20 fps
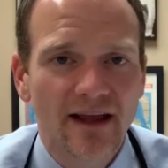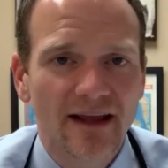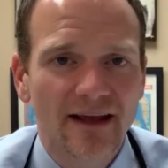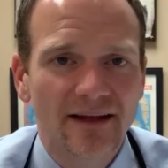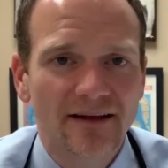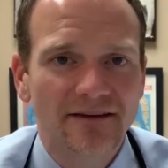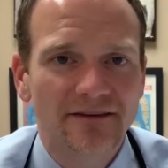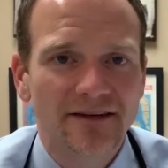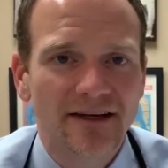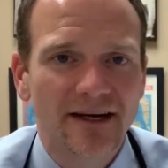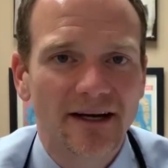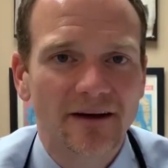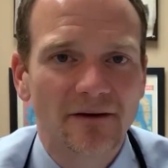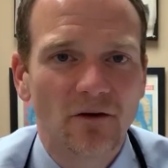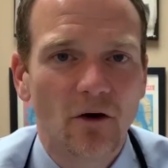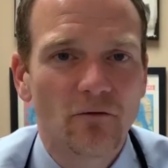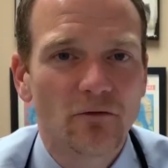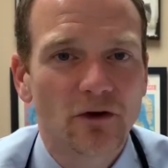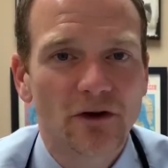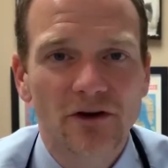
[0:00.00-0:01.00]
and
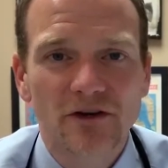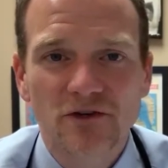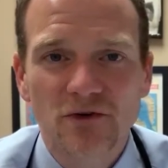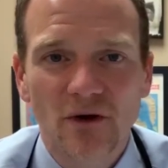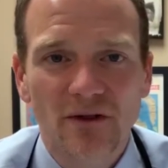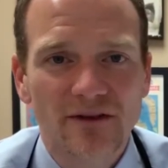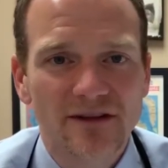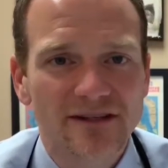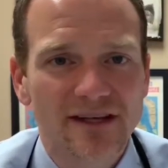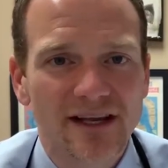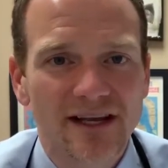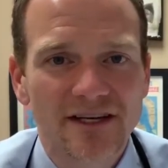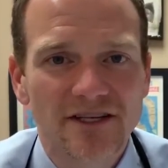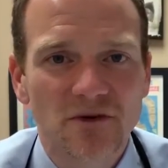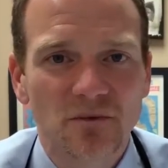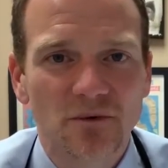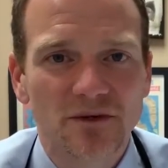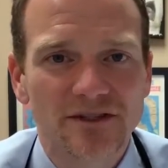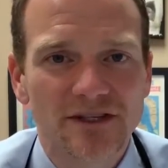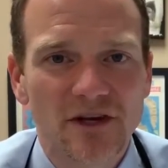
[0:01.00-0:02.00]
hopefully you're enjoying this
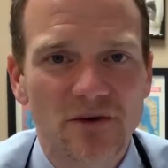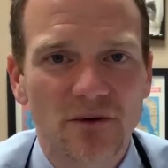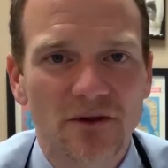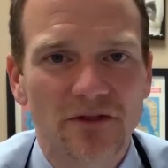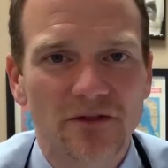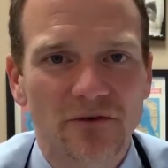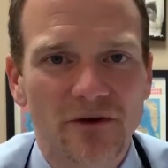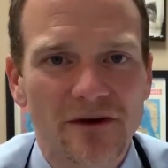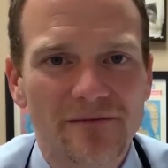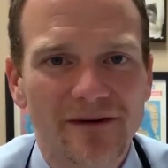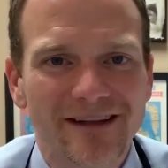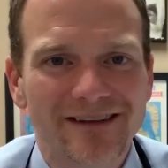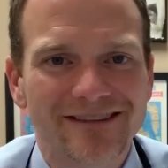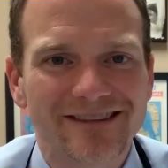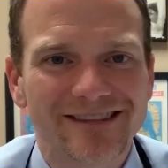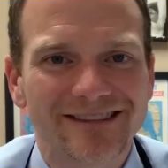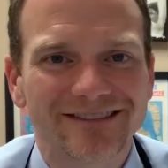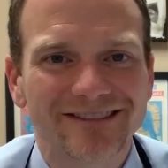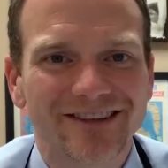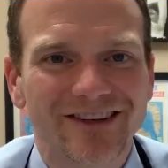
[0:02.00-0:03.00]
age, and we'll see you in 3
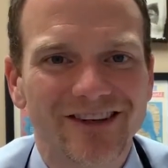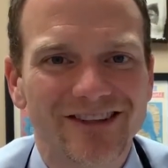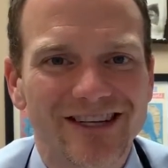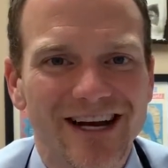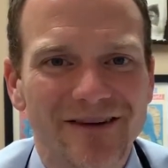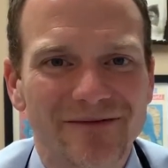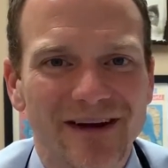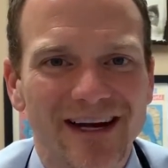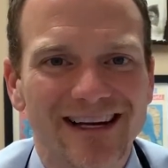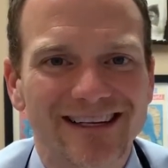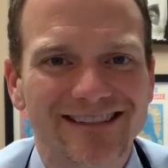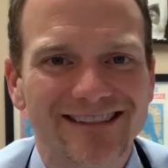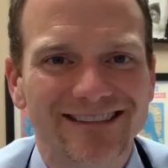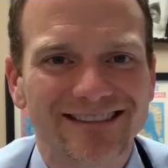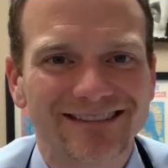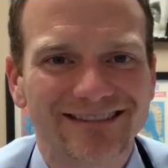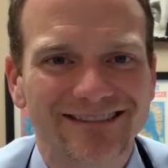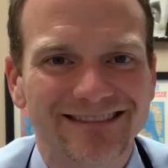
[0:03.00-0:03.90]
months. Good job, guys.